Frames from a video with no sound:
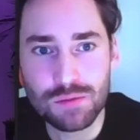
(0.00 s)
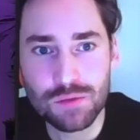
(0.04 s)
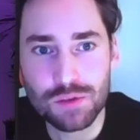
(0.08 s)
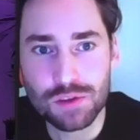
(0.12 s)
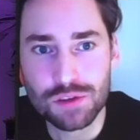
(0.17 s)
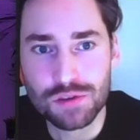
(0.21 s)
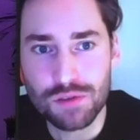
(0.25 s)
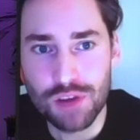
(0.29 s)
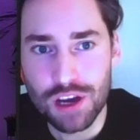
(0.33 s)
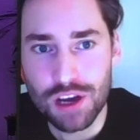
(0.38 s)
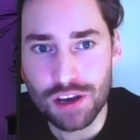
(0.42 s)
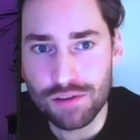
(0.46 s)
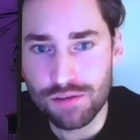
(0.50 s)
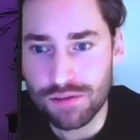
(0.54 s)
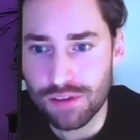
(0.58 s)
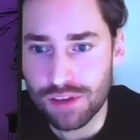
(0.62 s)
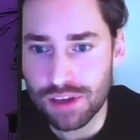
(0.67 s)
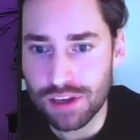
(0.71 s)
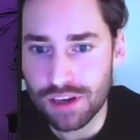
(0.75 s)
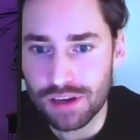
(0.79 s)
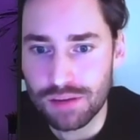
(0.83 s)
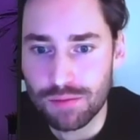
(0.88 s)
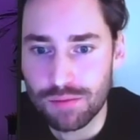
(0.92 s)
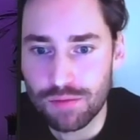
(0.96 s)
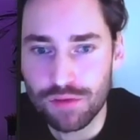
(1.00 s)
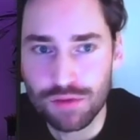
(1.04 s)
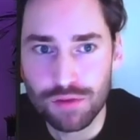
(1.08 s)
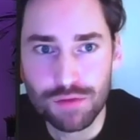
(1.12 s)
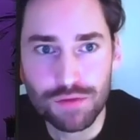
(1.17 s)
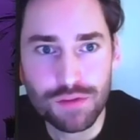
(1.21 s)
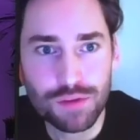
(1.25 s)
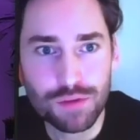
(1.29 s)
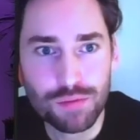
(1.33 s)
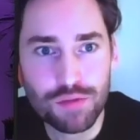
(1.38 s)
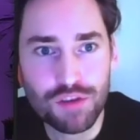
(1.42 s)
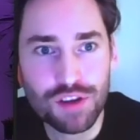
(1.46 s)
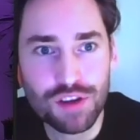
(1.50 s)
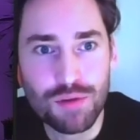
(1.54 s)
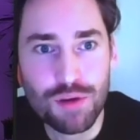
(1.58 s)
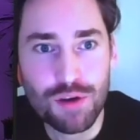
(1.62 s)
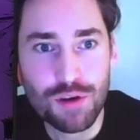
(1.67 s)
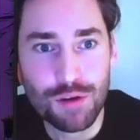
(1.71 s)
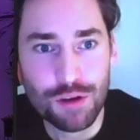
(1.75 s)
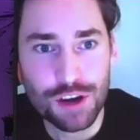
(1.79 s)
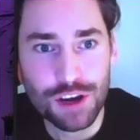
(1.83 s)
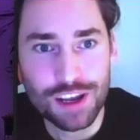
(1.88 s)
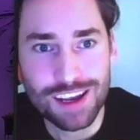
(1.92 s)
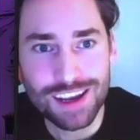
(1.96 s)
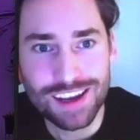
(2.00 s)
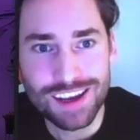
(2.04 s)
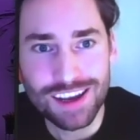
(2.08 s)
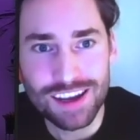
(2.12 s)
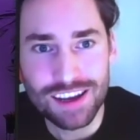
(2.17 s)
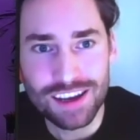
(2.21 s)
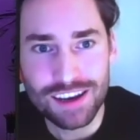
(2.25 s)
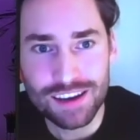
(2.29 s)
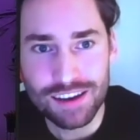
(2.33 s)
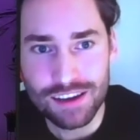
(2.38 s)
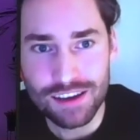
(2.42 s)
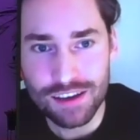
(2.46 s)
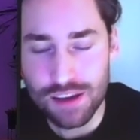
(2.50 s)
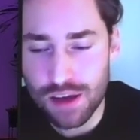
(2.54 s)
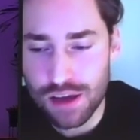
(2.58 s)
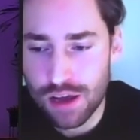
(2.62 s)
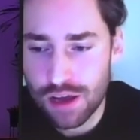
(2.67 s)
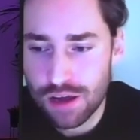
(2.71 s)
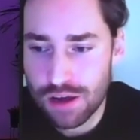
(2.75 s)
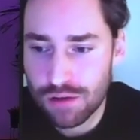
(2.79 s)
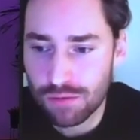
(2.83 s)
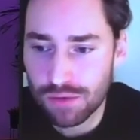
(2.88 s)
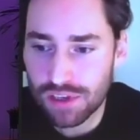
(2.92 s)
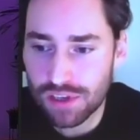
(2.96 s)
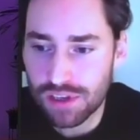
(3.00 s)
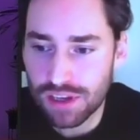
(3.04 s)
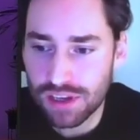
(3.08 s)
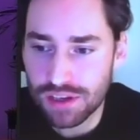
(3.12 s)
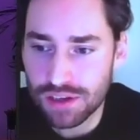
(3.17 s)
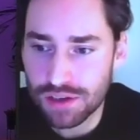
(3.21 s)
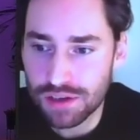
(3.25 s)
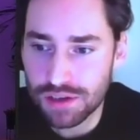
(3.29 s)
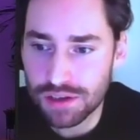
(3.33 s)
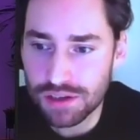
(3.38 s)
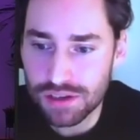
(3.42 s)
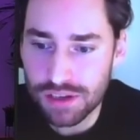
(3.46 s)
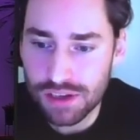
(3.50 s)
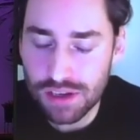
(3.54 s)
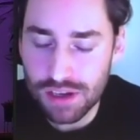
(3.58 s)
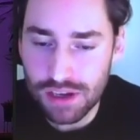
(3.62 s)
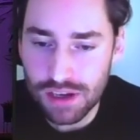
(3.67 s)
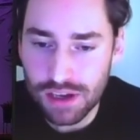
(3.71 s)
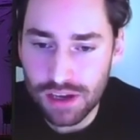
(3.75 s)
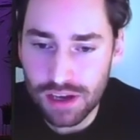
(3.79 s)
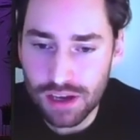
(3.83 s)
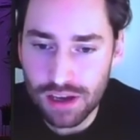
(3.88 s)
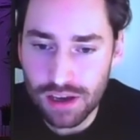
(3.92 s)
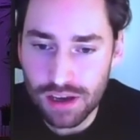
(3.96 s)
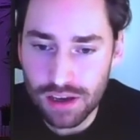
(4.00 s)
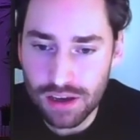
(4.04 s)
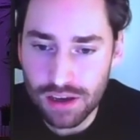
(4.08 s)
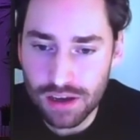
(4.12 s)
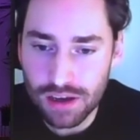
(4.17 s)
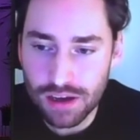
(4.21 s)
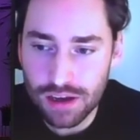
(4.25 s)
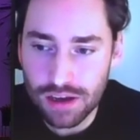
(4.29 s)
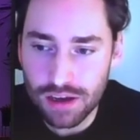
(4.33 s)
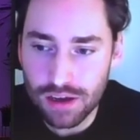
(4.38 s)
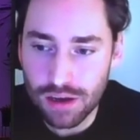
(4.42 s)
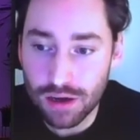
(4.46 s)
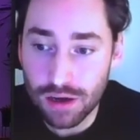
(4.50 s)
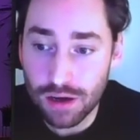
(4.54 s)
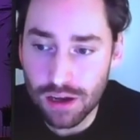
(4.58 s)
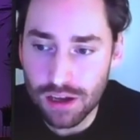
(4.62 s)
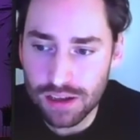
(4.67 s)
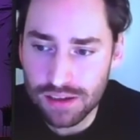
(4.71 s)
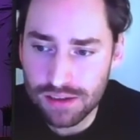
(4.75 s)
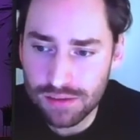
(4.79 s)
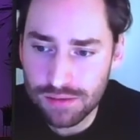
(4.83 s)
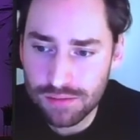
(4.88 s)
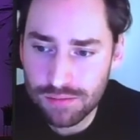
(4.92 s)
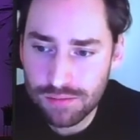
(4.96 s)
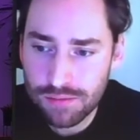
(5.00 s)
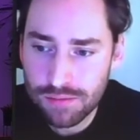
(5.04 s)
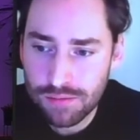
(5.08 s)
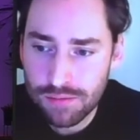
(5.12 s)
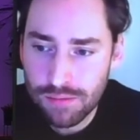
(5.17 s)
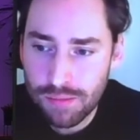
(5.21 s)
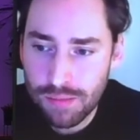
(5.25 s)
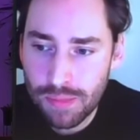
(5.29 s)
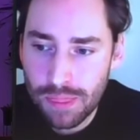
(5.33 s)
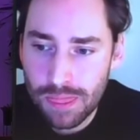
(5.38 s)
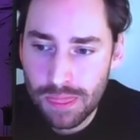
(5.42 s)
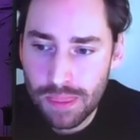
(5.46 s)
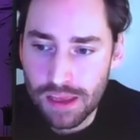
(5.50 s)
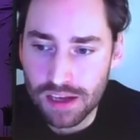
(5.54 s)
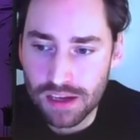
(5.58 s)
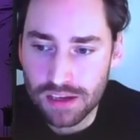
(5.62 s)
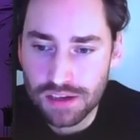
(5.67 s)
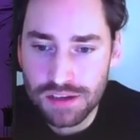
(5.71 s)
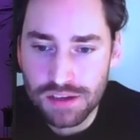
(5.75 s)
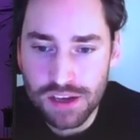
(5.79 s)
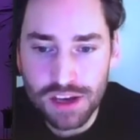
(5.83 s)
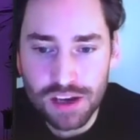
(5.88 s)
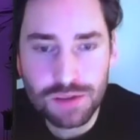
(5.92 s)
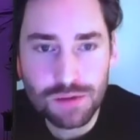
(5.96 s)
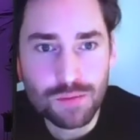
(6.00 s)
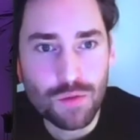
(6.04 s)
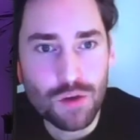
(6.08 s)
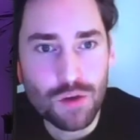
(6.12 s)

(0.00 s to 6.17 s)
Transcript: will drive and improve your preboarding and retention a lot. And the second